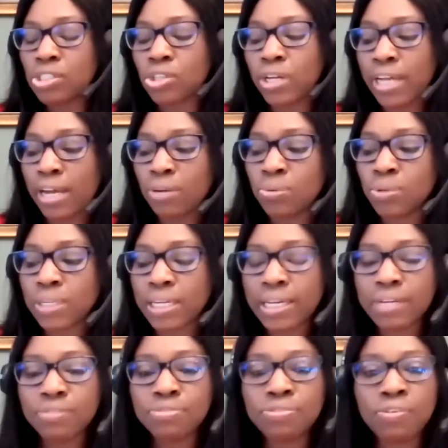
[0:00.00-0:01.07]
Make sure you're
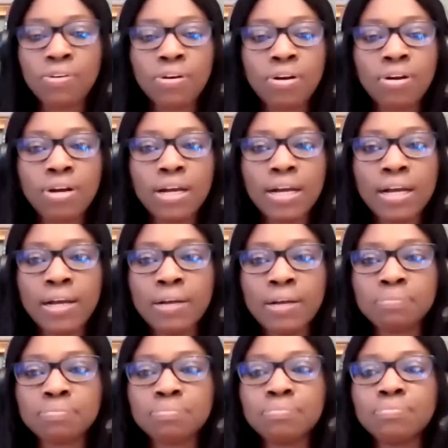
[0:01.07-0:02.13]
looking for
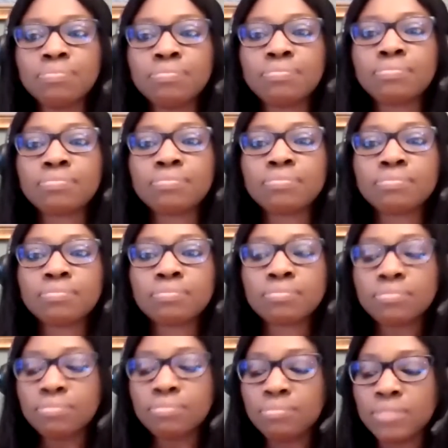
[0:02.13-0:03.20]

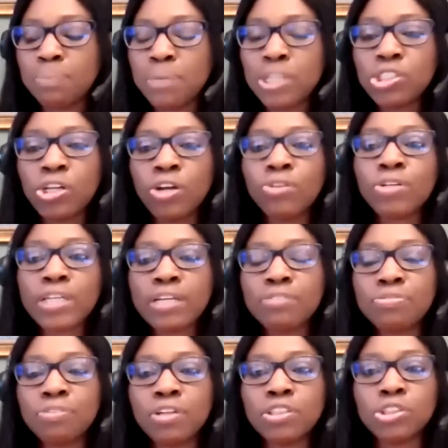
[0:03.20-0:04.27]

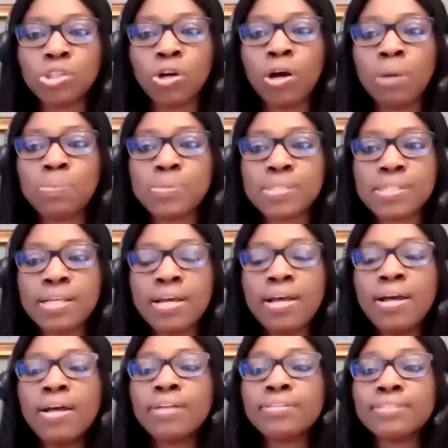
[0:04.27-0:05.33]
jobs
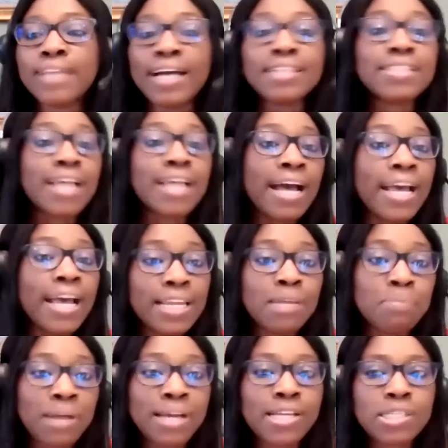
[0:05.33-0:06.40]
that are
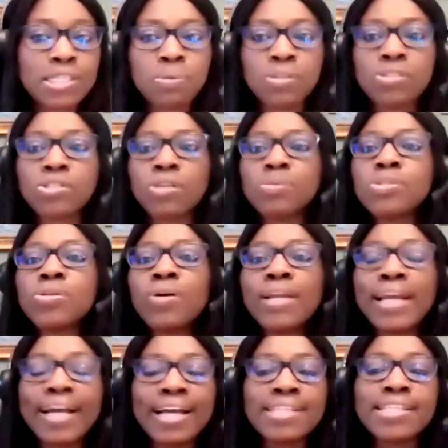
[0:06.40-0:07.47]
LMIA sponsored. So
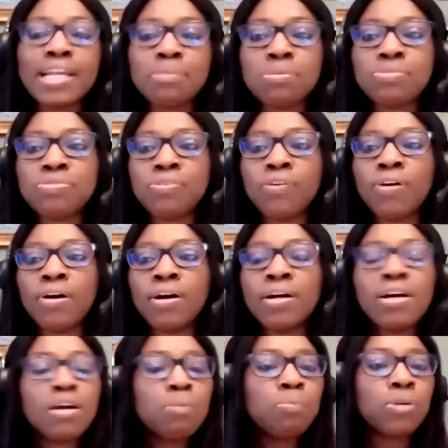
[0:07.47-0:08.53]
like I said
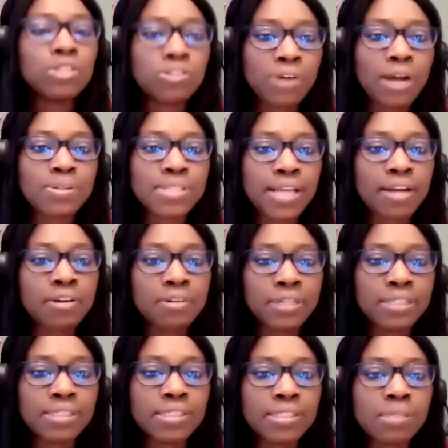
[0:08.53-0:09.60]
before, both routes are
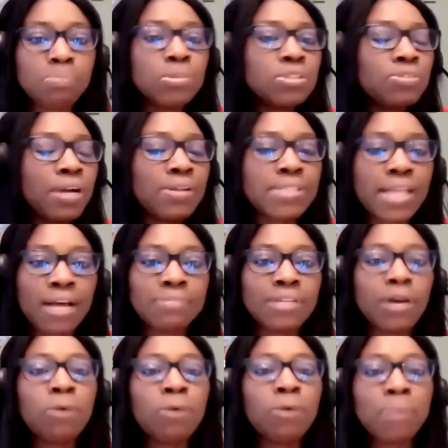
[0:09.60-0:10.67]
great. Both routes
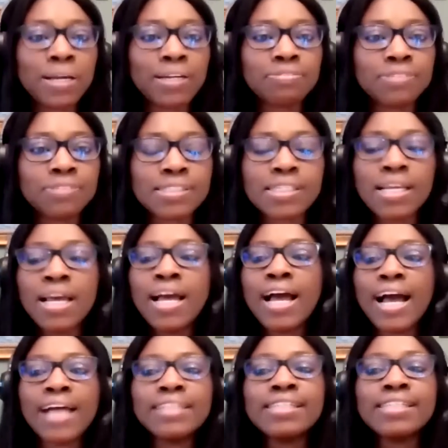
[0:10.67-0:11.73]
have their own benefits.
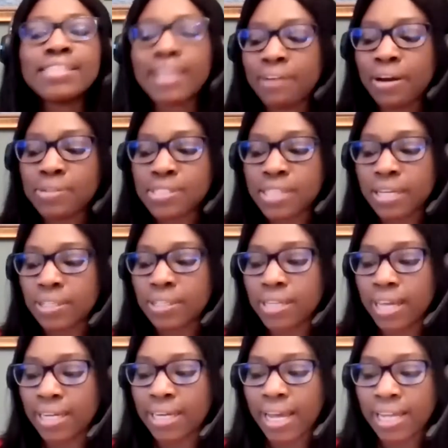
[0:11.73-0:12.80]
And these are routes that
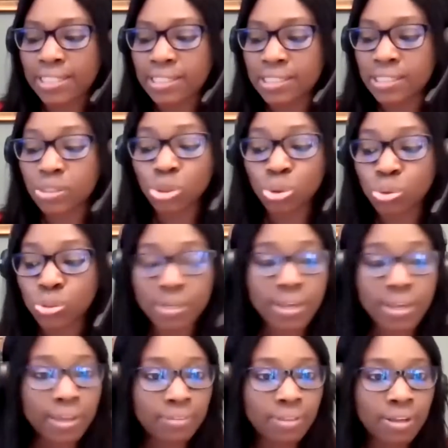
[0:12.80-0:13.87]
you can actually do
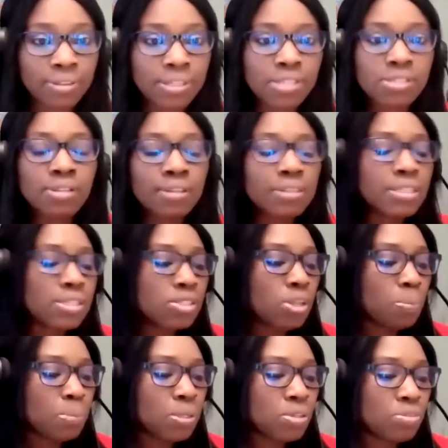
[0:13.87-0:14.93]
together. There's nothing
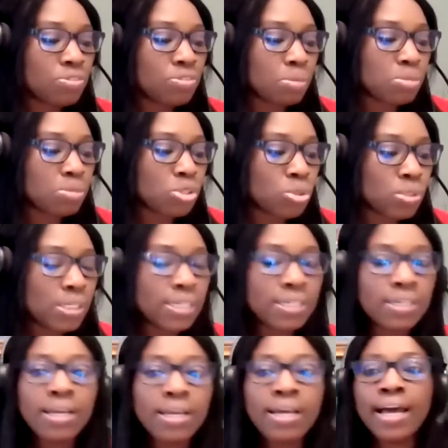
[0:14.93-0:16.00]
stopping you from
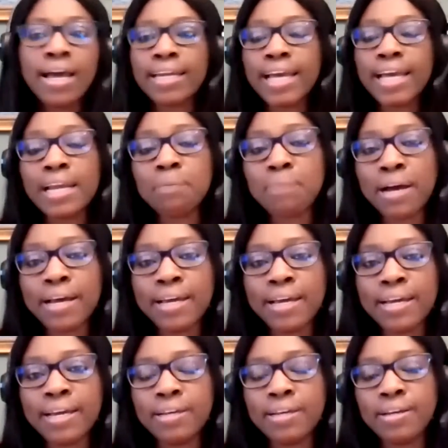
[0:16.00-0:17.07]
doing an
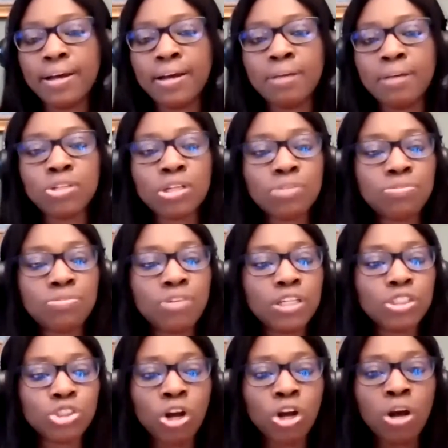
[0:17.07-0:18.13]
LMIA, looking
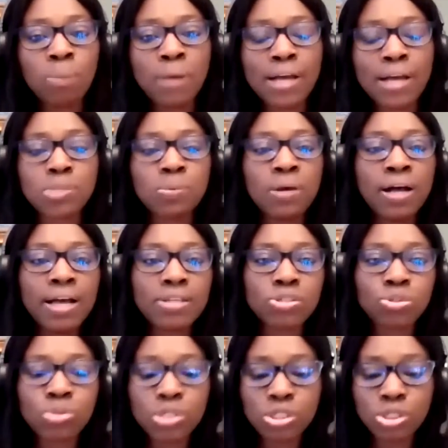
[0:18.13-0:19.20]
for a job, as well
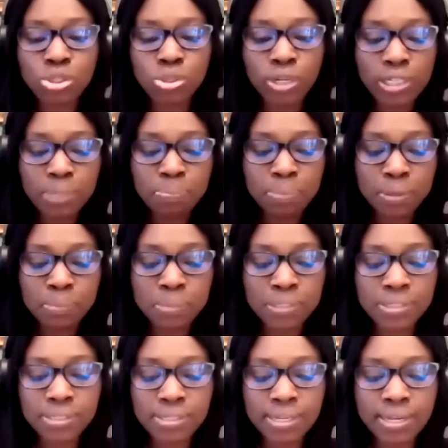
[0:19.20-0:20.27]
as doing study
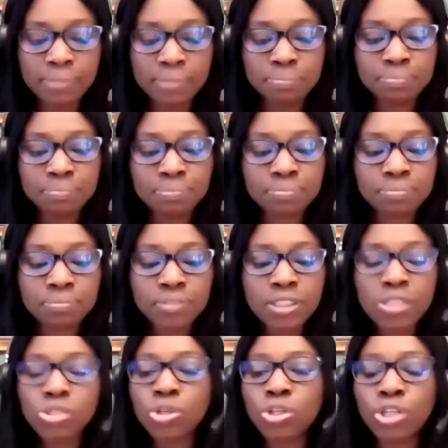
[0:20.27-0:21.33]
permits, okay?
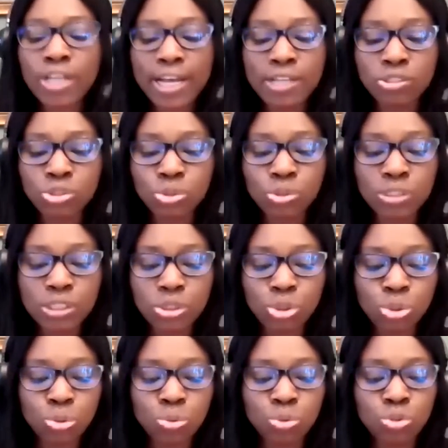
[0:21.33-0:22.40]
So you can do
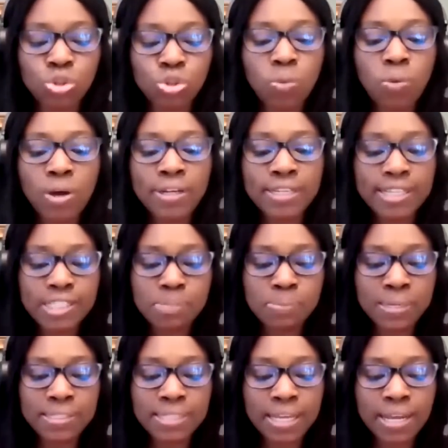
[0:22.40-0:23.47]
the two. No one is
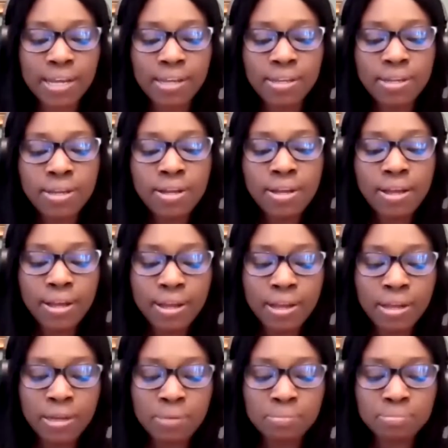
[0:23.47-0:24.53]
better
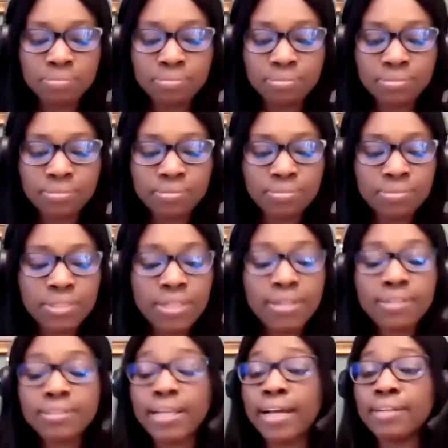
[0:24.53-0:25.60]
than
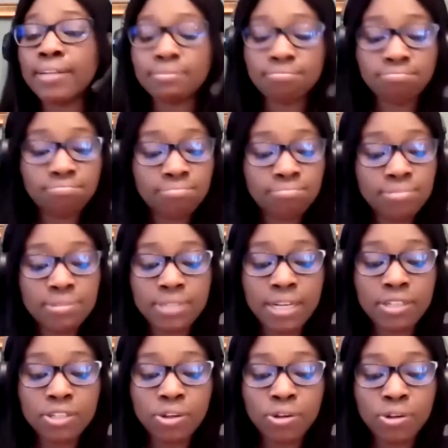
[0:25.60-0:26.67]

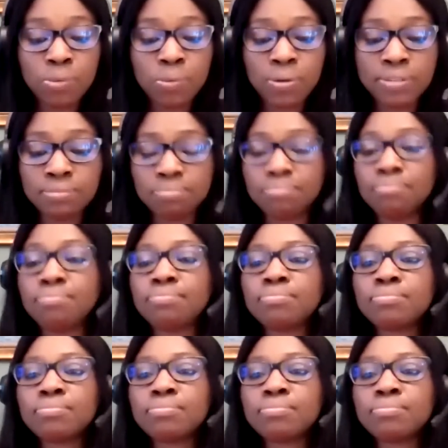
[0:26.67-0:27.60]
the other one,